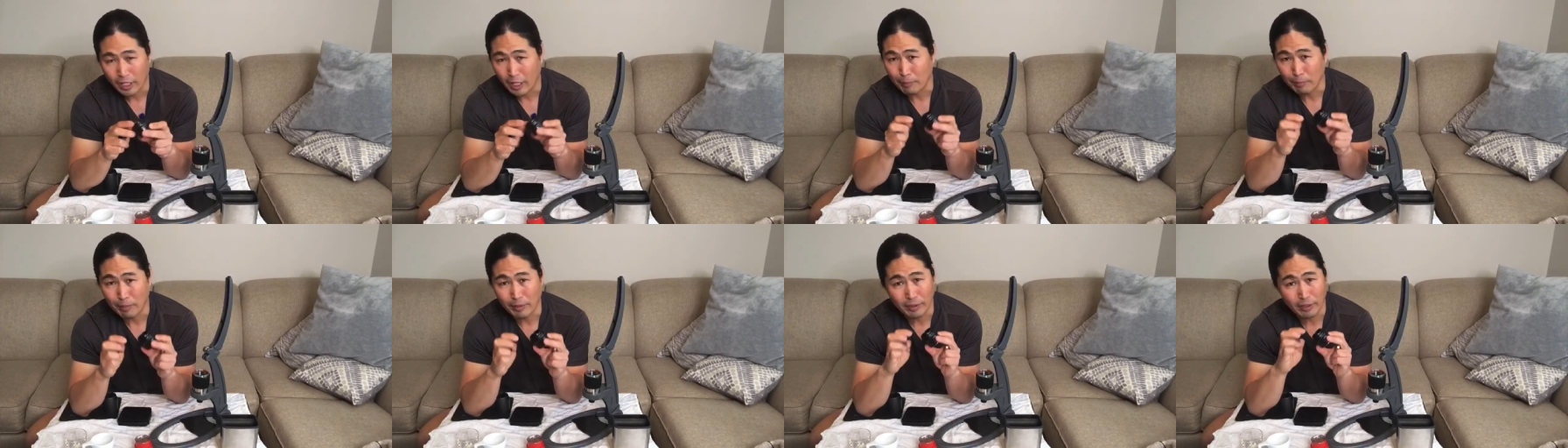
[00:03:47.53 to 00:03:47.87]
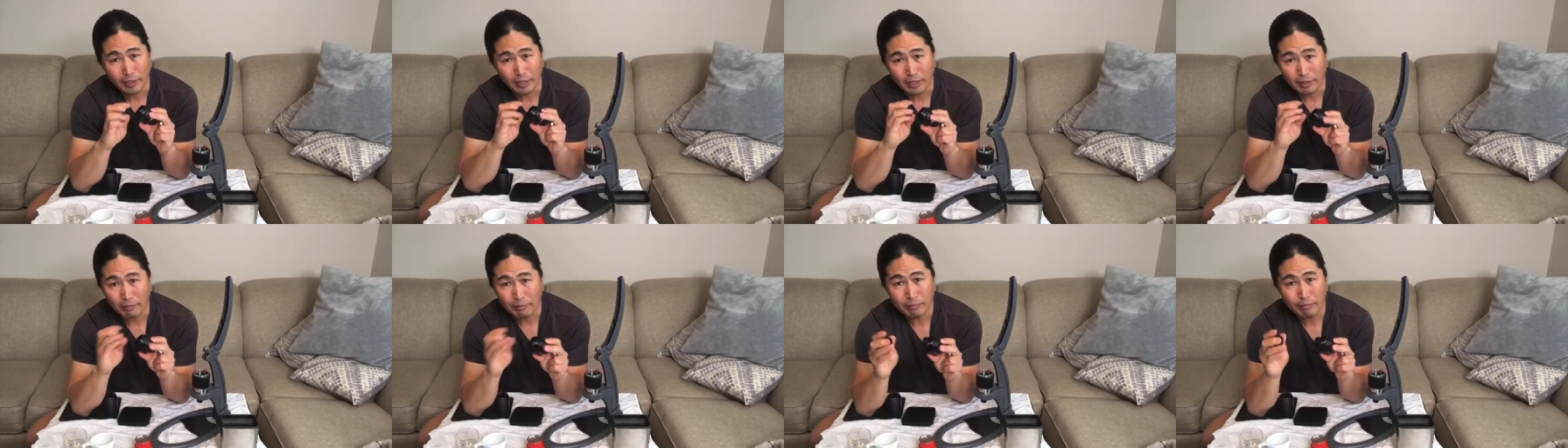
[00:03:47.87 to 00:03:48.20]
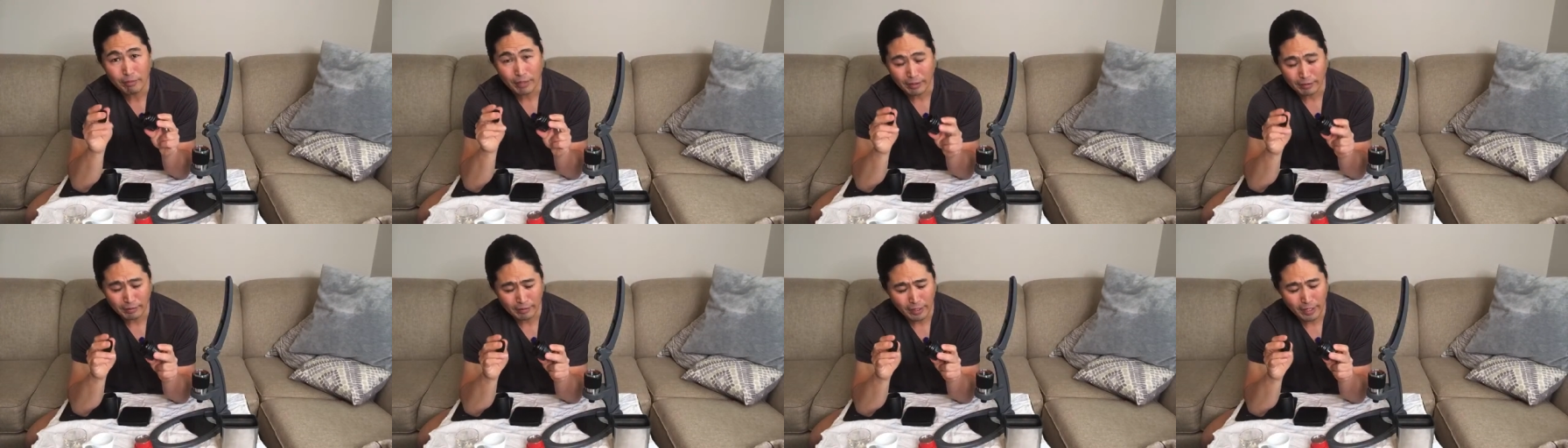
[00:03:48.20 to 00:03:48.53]
I mean, they're
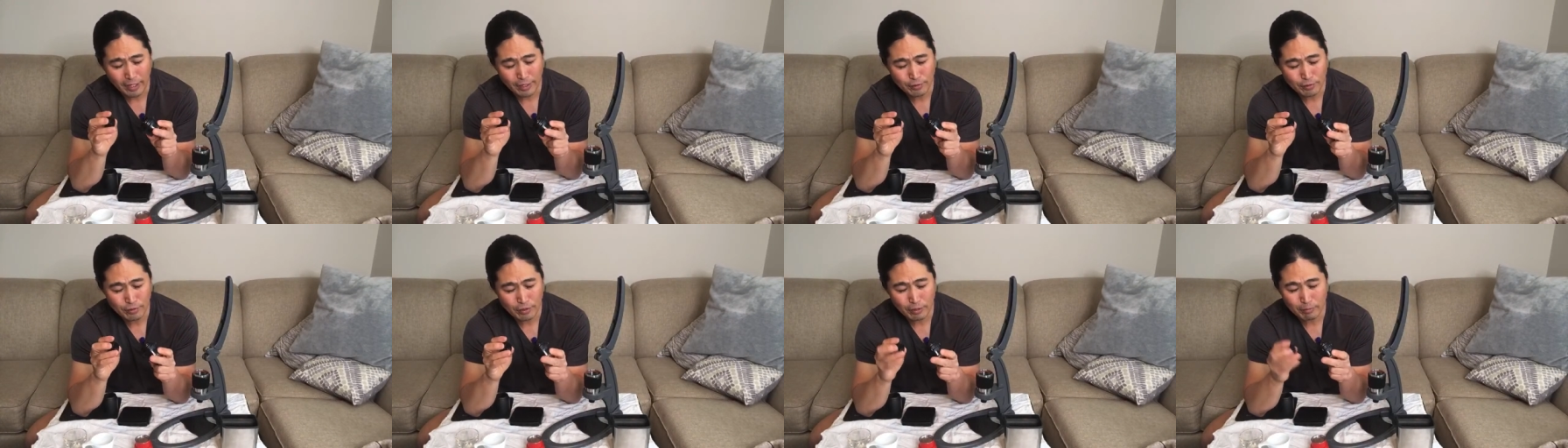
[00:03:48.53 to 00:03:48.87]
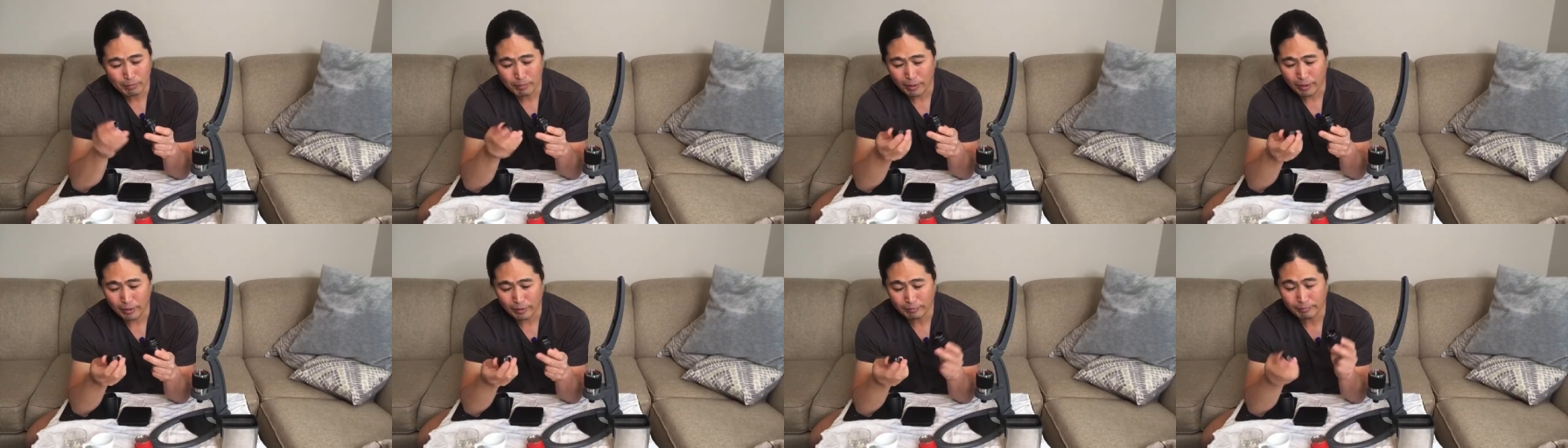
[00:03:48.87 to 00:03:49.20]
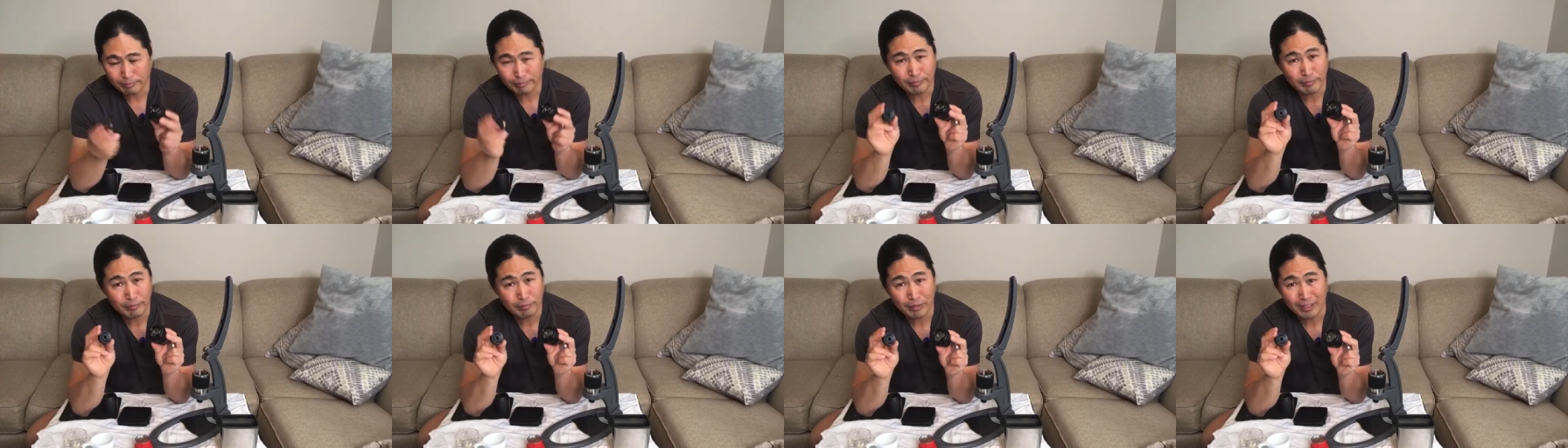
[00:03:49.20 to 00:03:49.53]
fantastic,
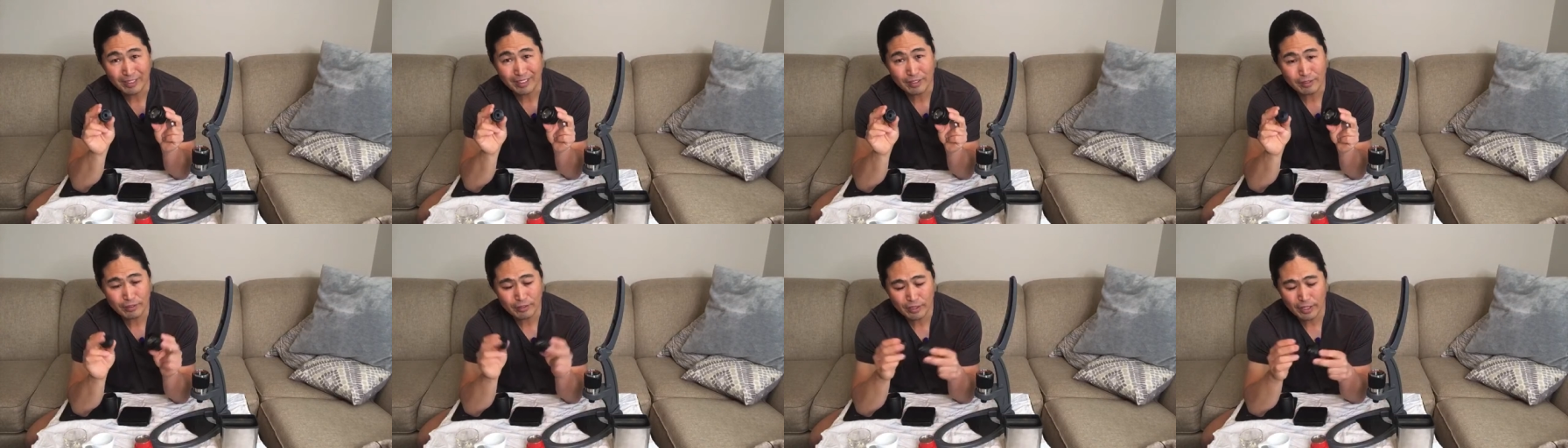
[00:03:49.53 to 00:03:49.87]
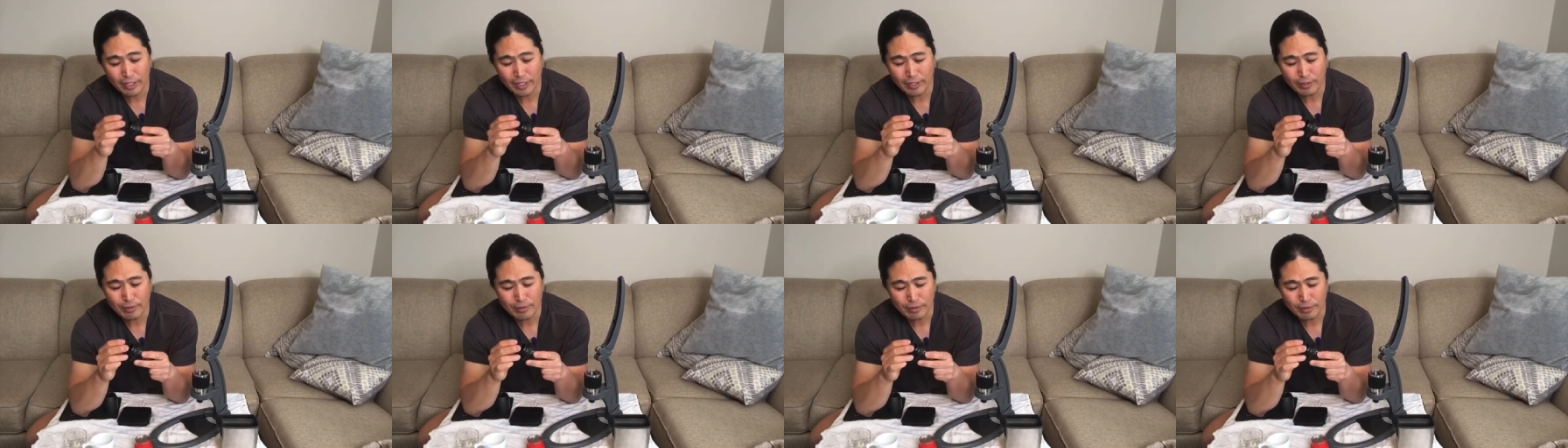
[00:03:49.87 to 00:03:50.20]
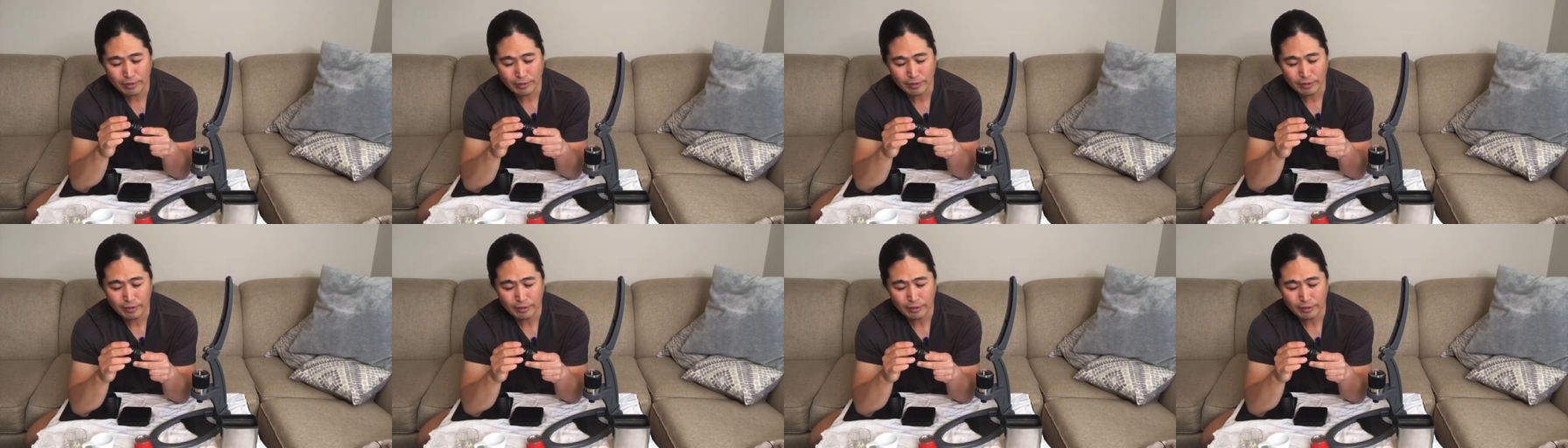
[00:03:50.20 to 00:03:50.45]
but for this case,